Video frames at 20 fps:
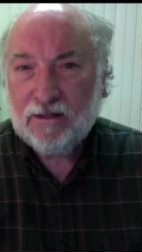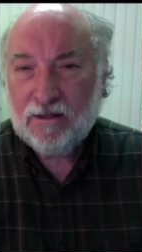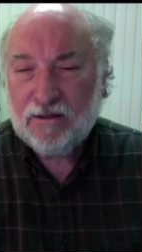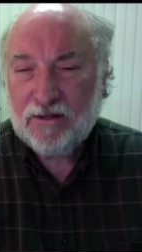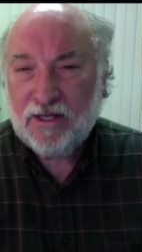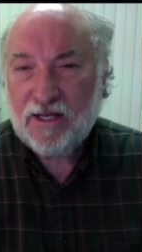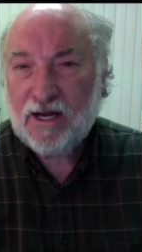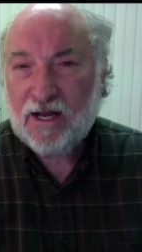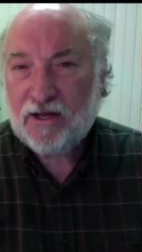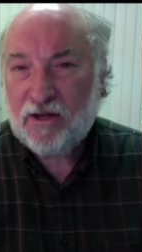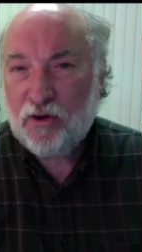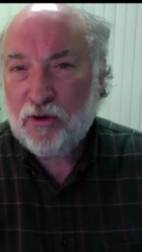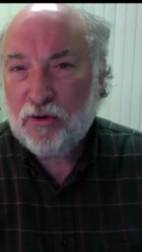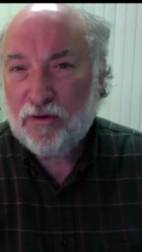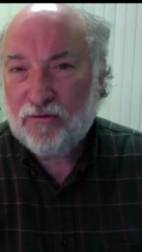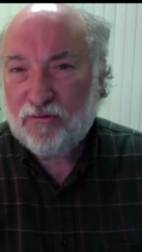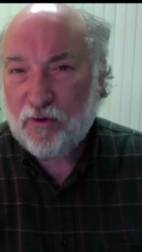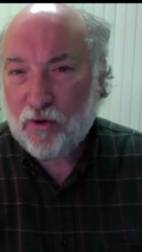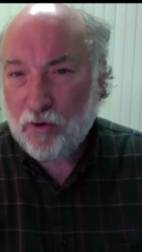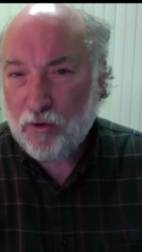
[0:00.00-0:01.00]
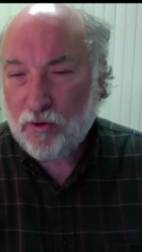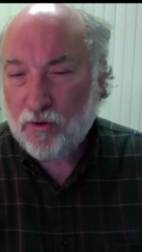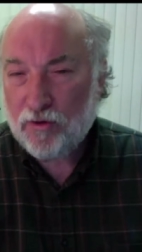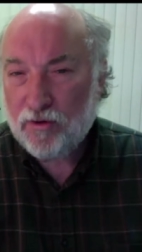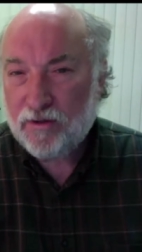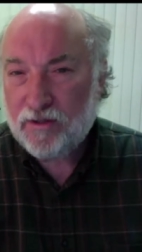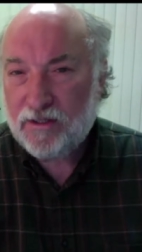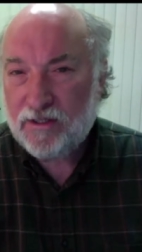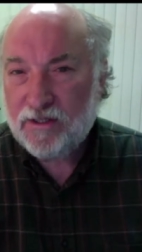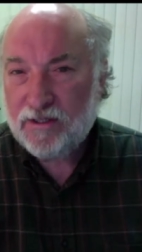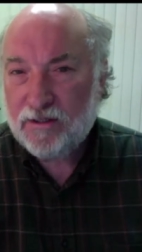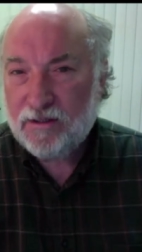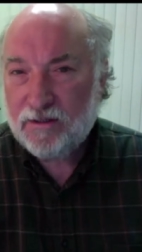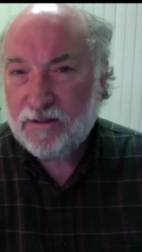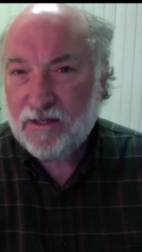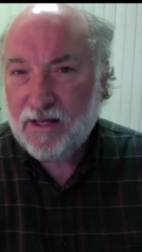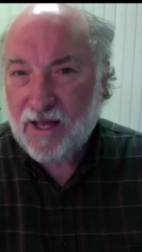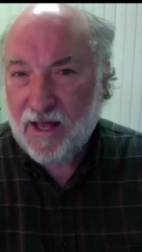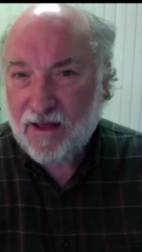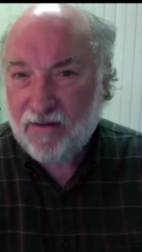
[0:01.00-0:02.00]
then I could have earned
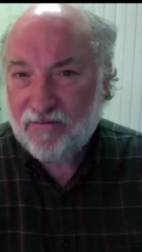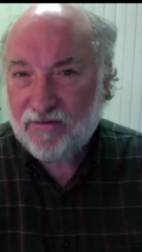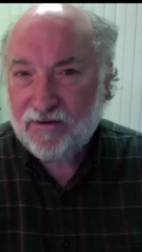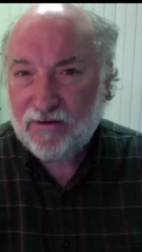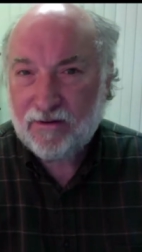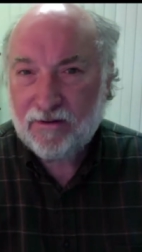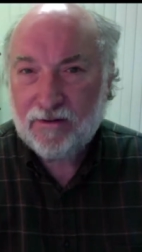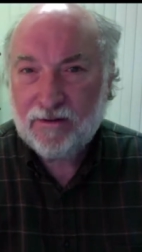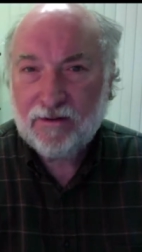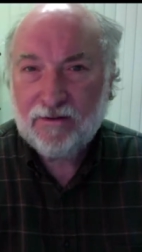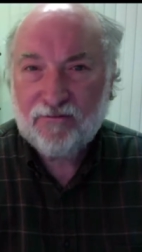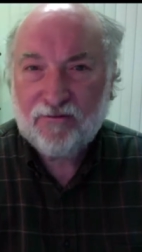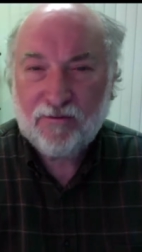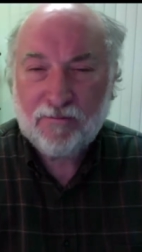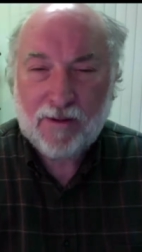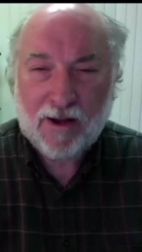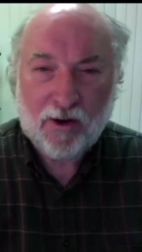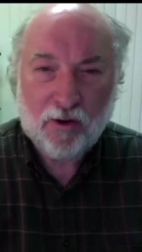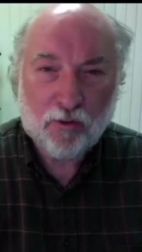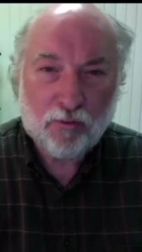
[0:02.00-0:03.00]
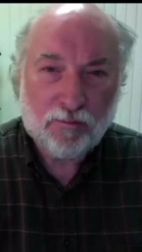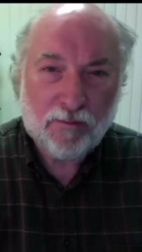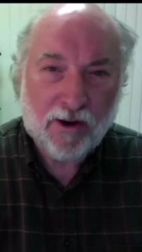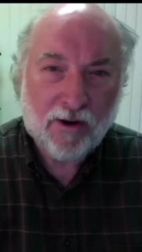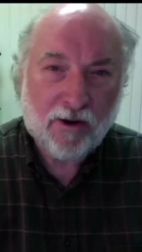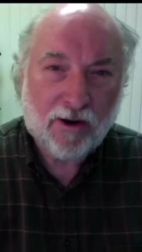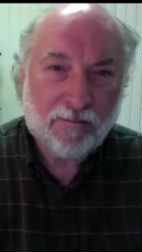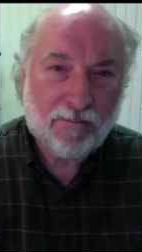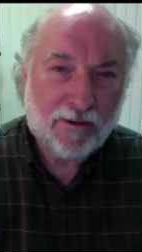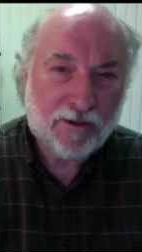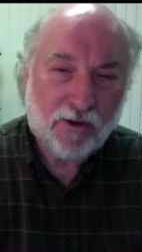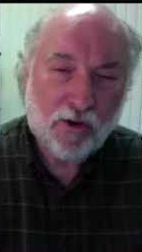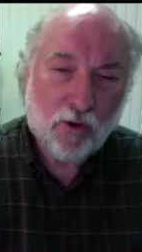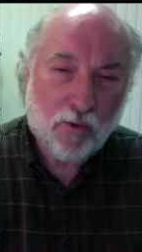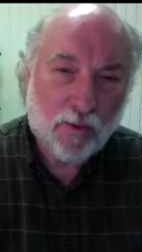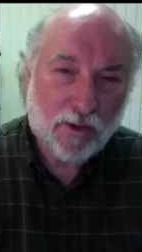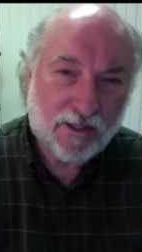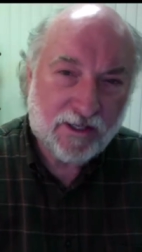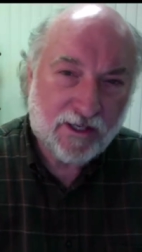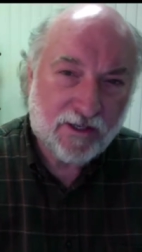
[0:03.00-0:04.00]
heaven from my own merit, but no
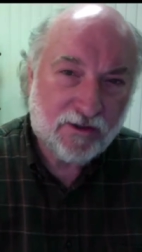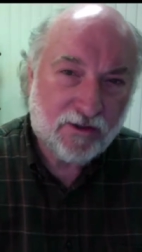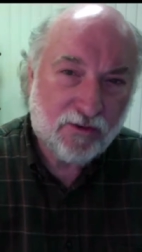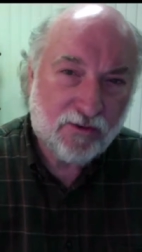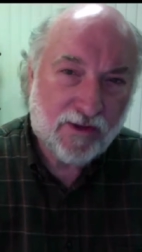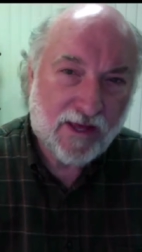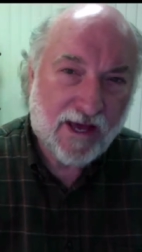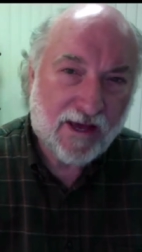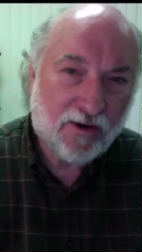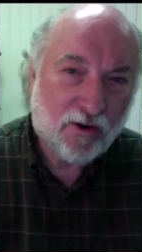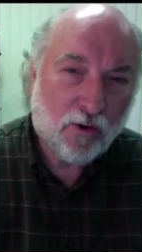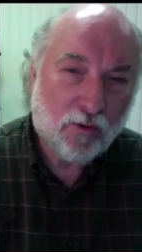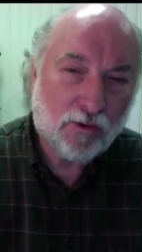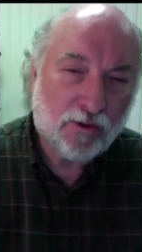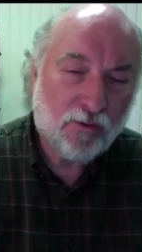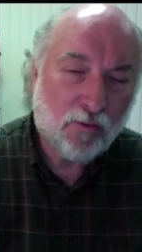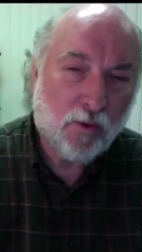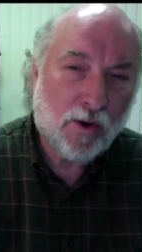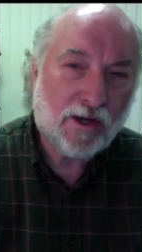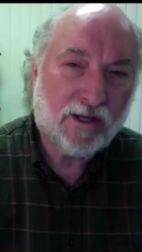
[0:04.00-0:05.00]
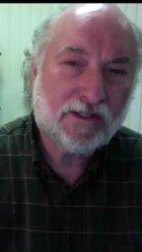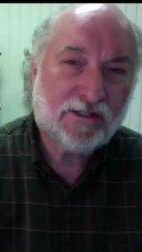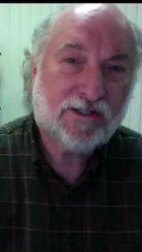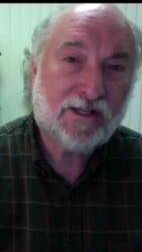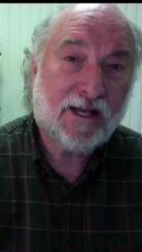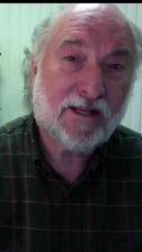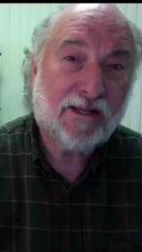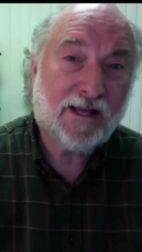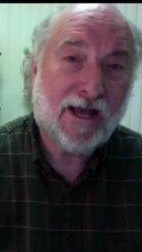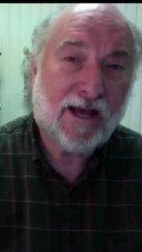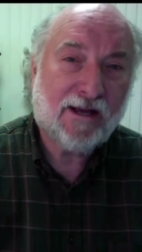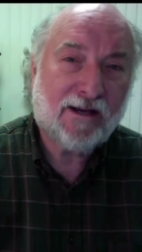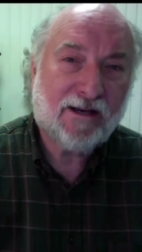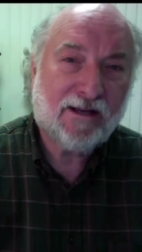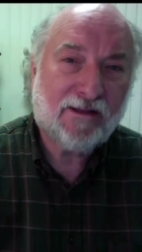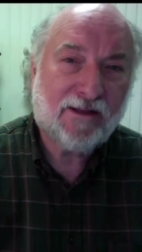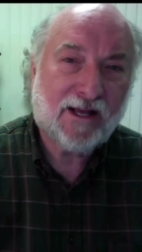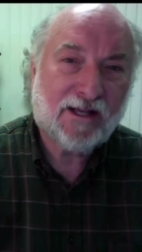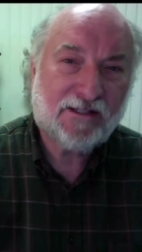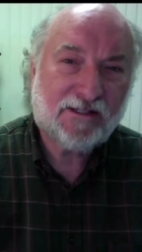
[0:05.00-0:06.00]
one can do that. Only one has done that,
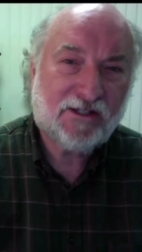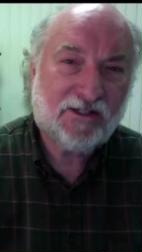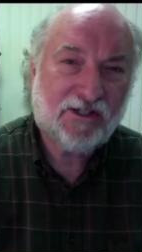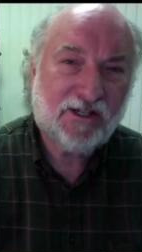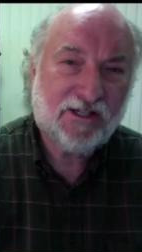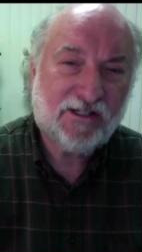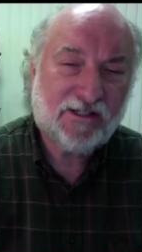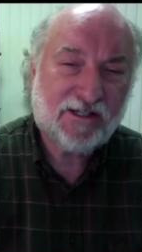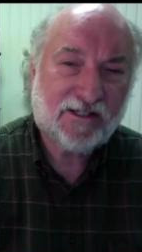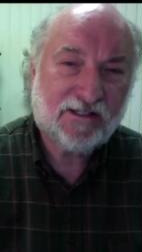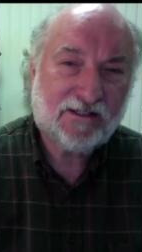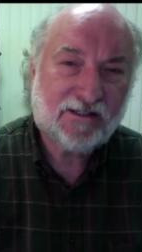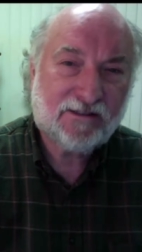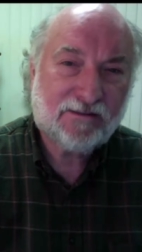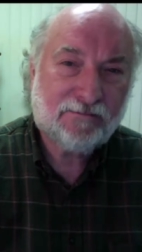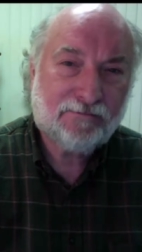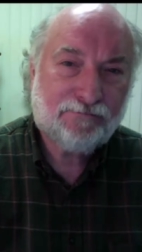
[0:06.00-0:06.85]
and that's Jesus.